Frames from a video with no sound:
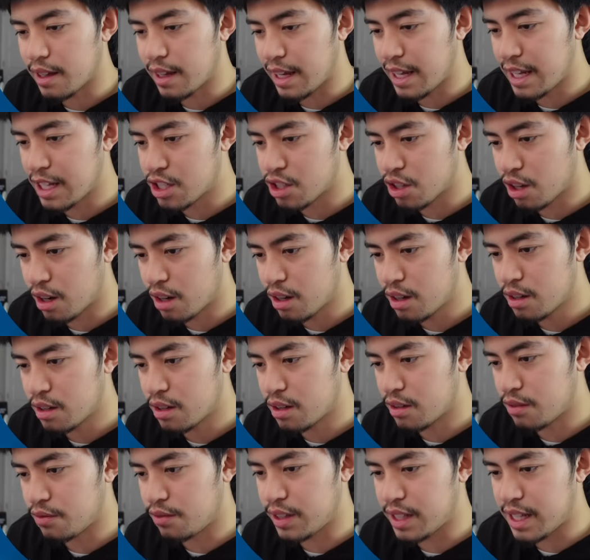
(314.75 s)
H R
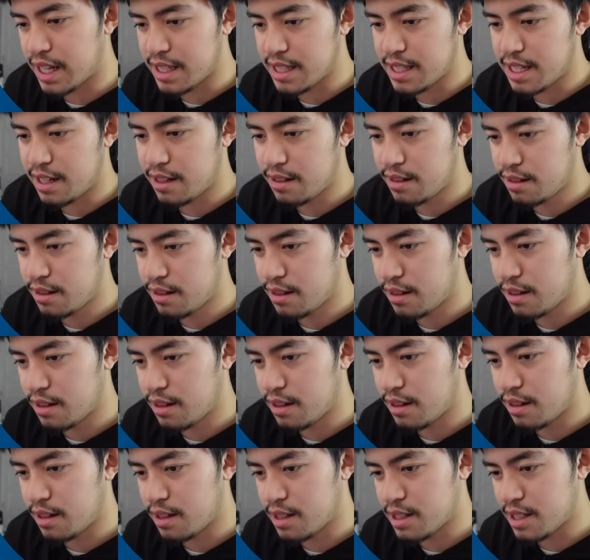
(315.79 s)
V LAN ten,
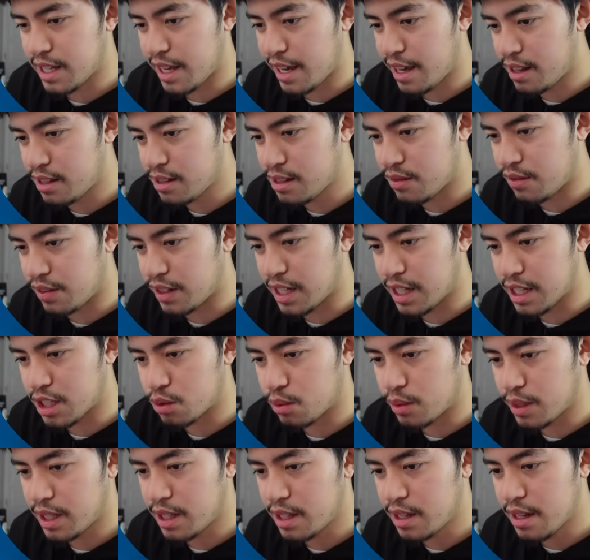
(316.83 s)
sales V LAN
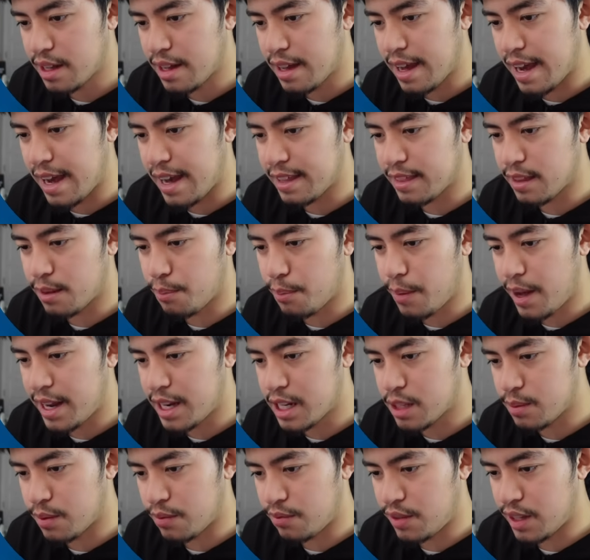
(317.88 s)
twenty, and the
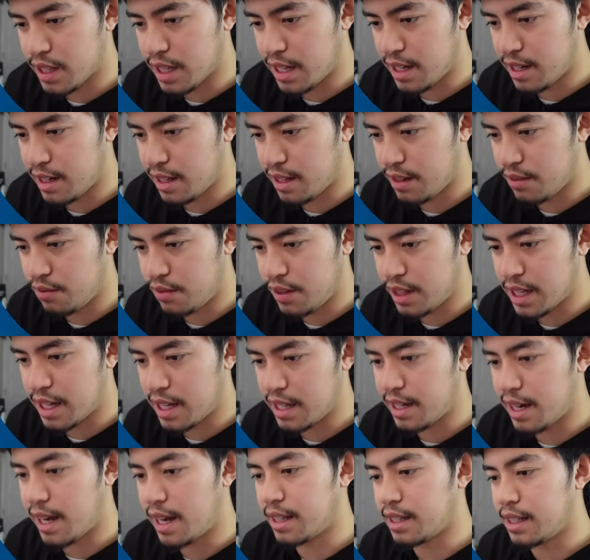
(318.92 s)
management V LAN in V
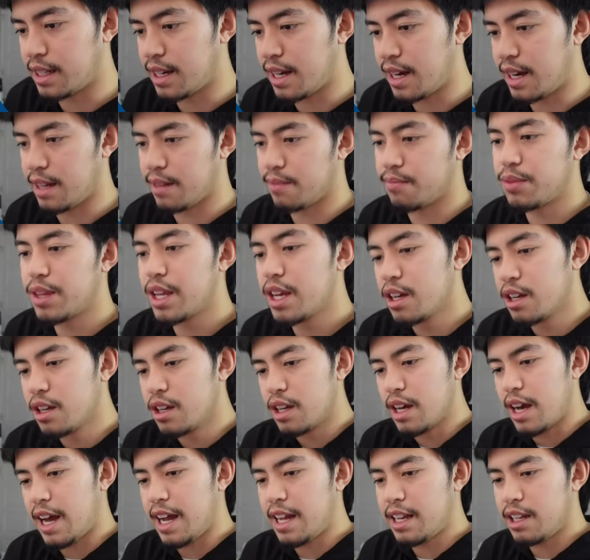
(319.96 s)
LAN ninety-nine.
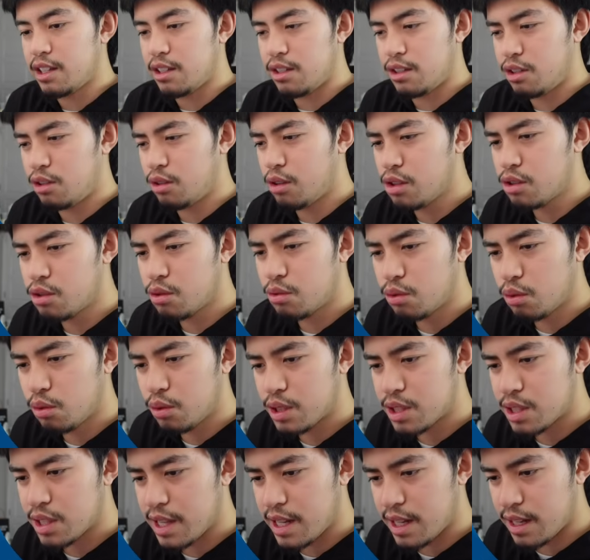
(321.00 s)
And you'll also
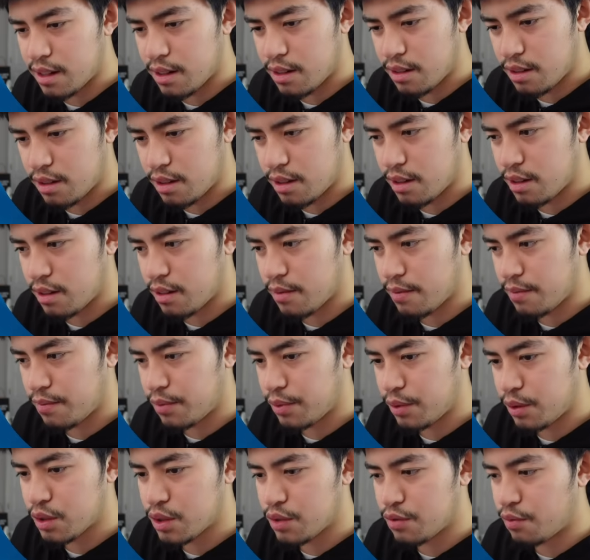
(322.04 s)
notice that
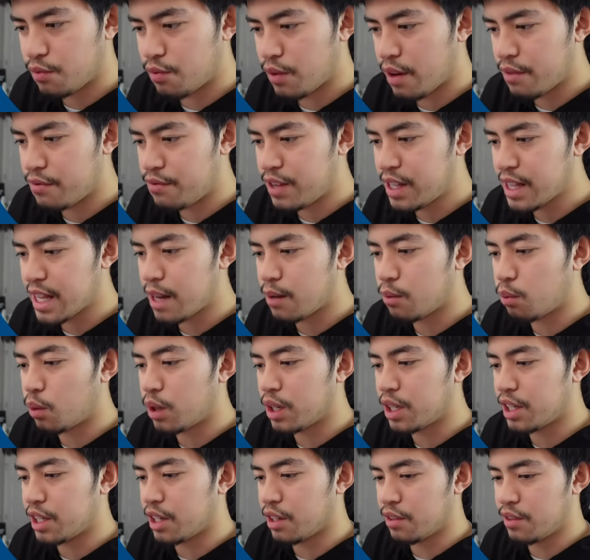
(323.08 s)
there's a V LAN
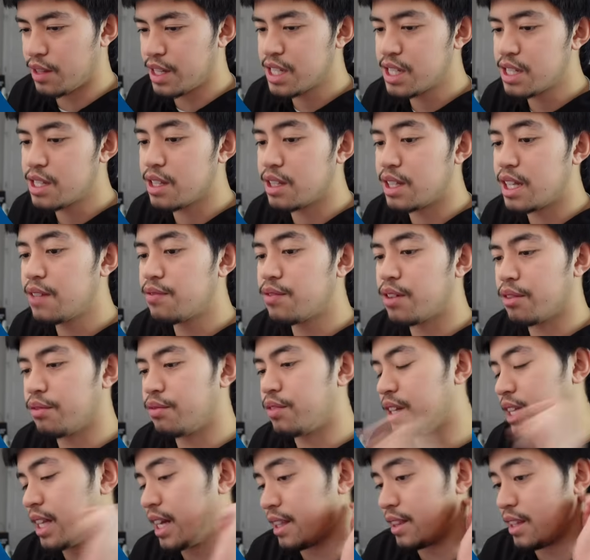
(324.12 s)
one here. This is the default
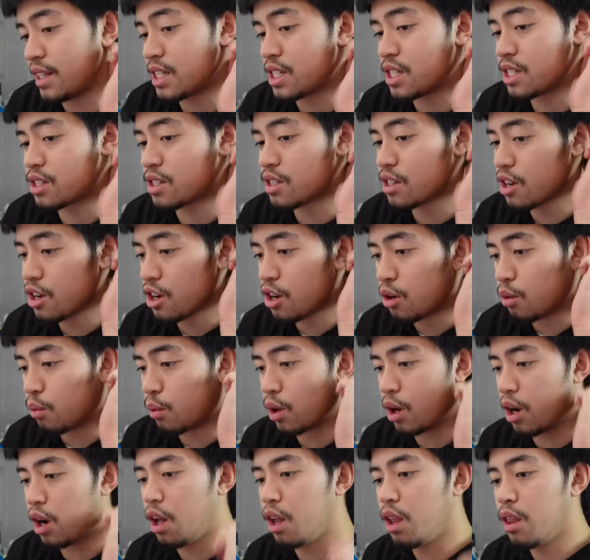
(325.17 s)
V LAN. This is
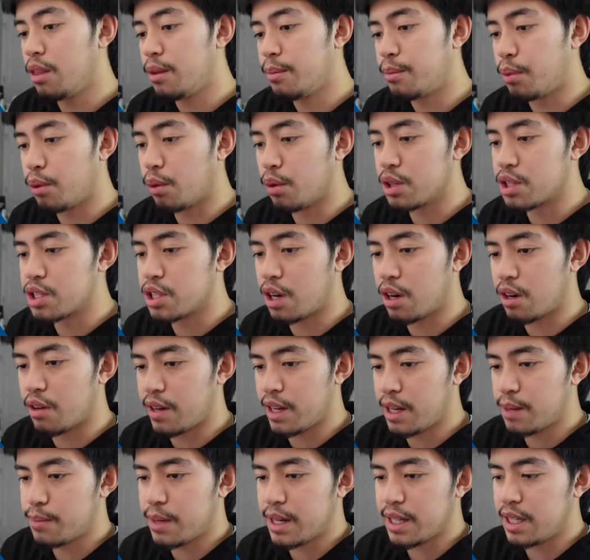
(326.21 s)
where all the ports are
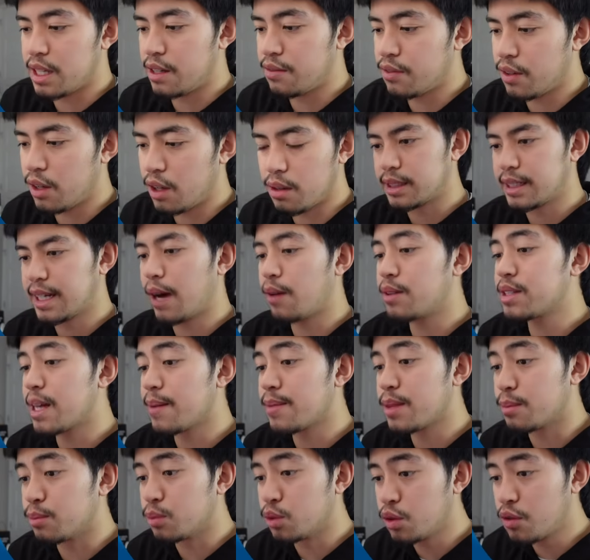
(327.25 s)
in by default. Now it's
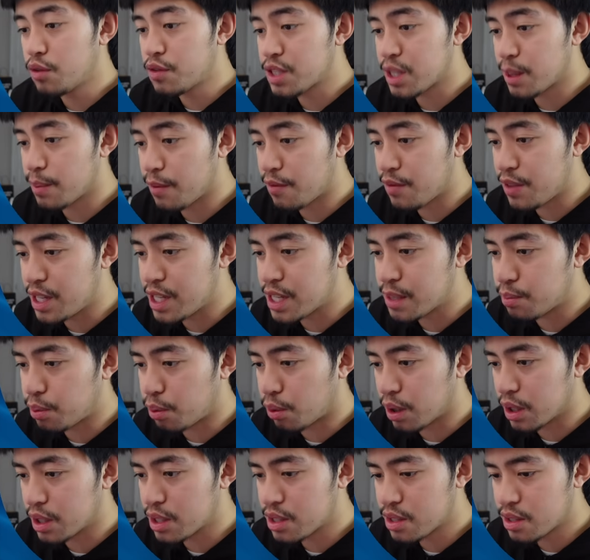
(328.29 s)
time to move some of these
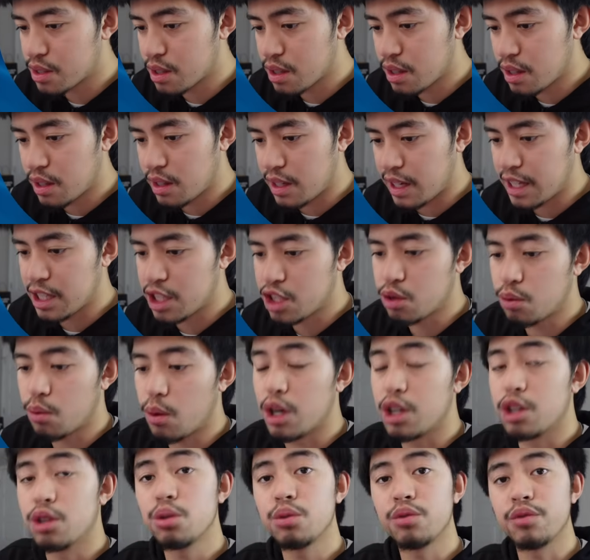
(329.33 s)
ports into
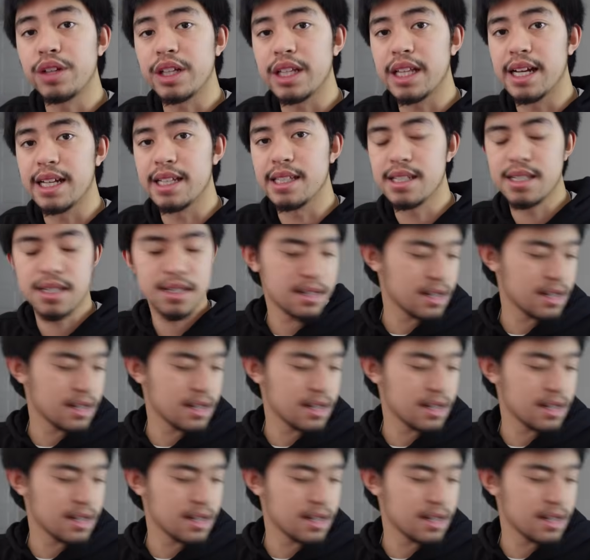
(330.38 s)
our new V LANs.